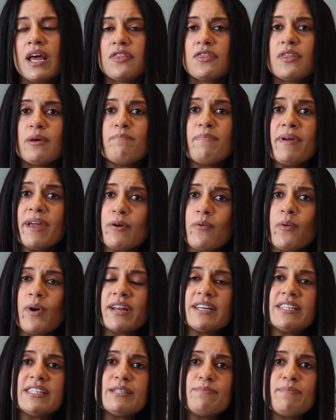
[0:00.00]
The big
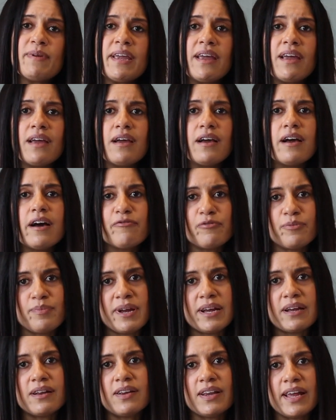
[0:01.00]
ones being
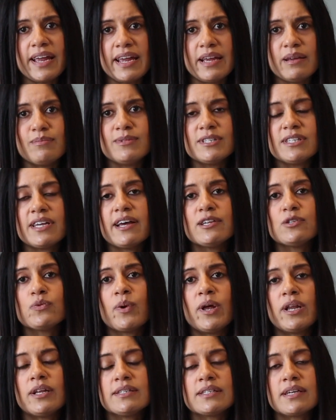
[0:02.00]
government claims as
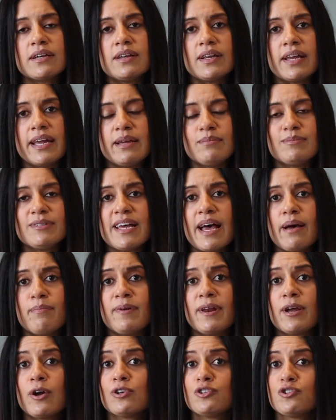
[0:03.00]
well as claims
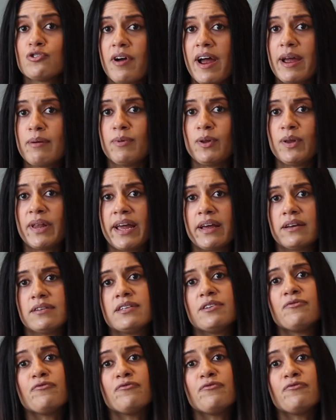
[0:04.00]
happening on tribal land.